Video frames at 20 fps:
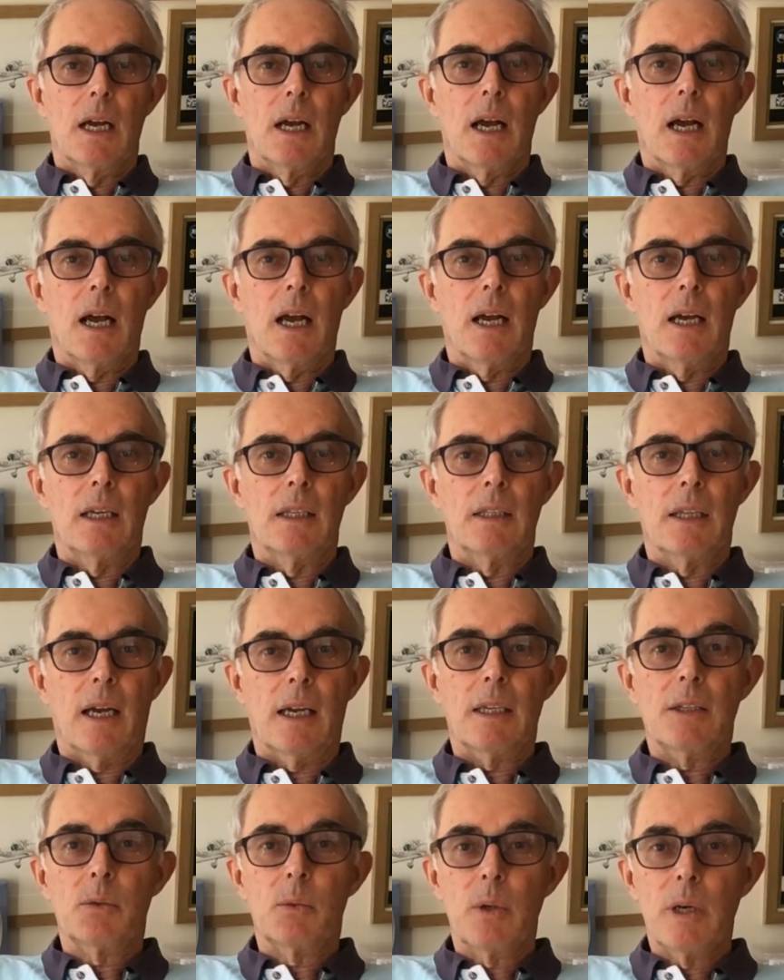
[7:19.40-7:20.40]
And that
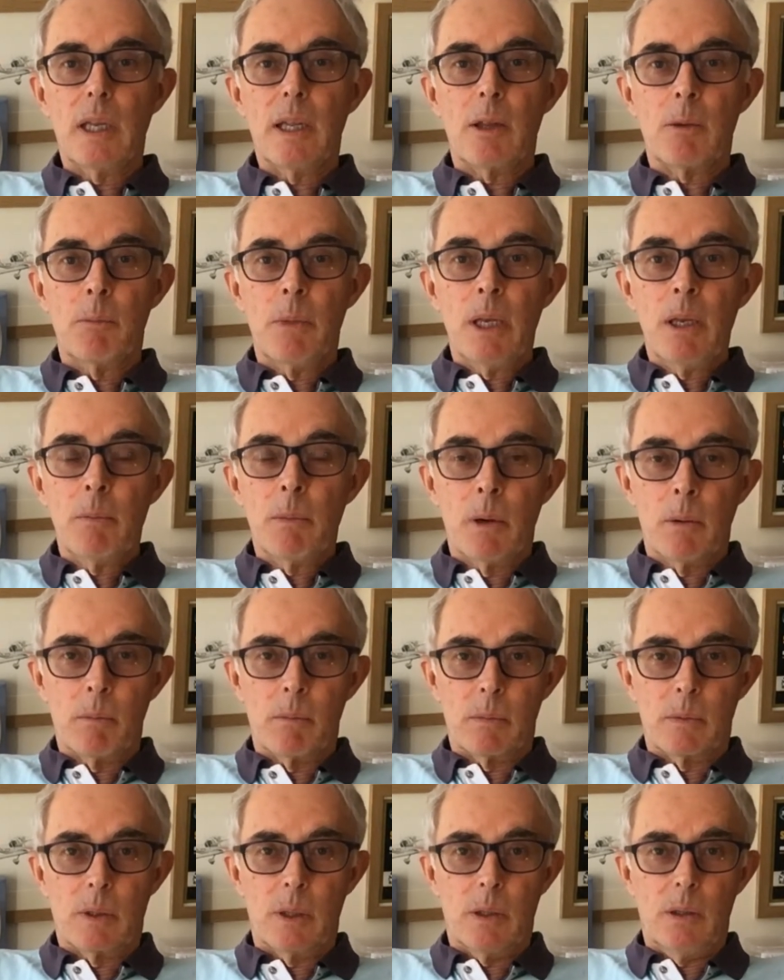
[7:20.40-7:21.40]
is really the
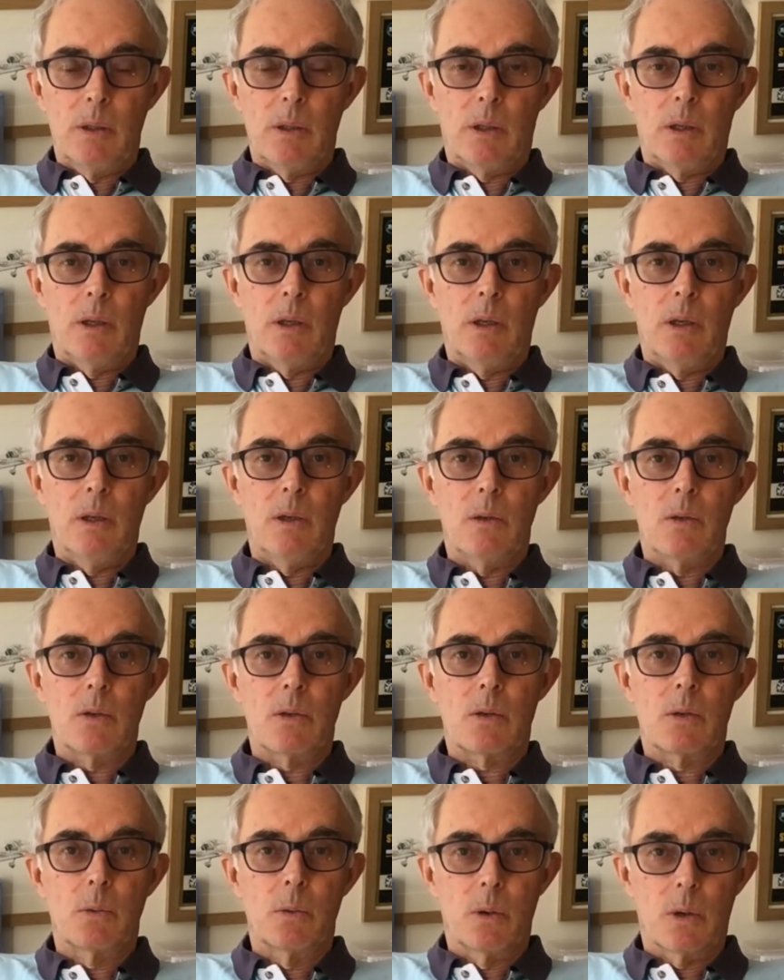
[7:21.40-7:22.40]
minimum that you can use
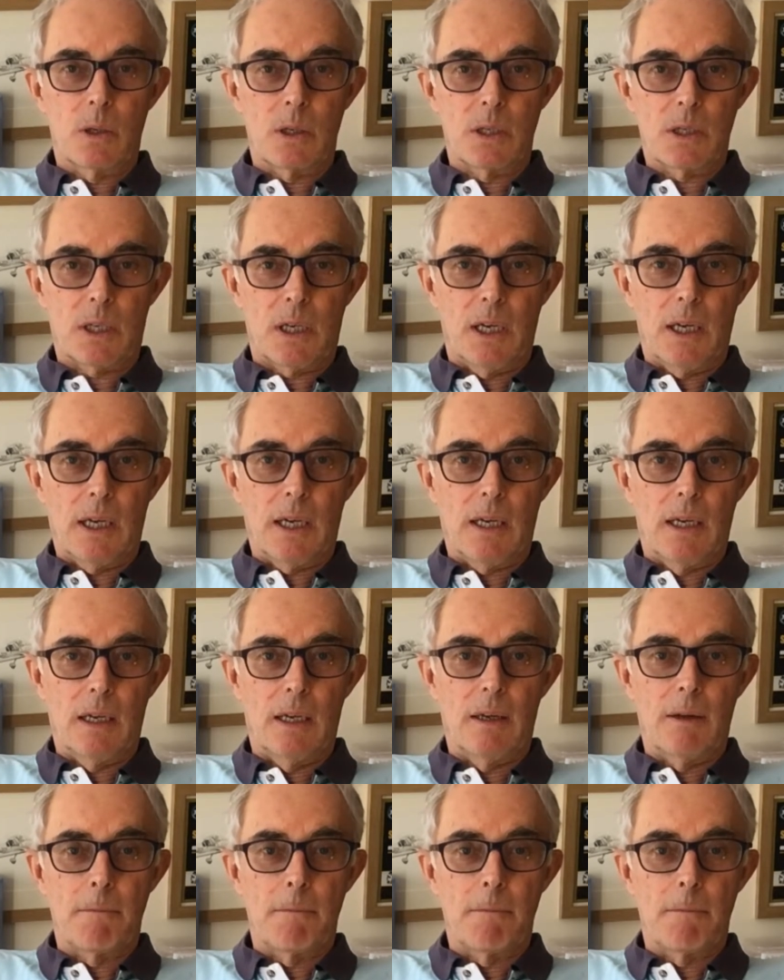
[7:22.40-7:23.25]
to water ski.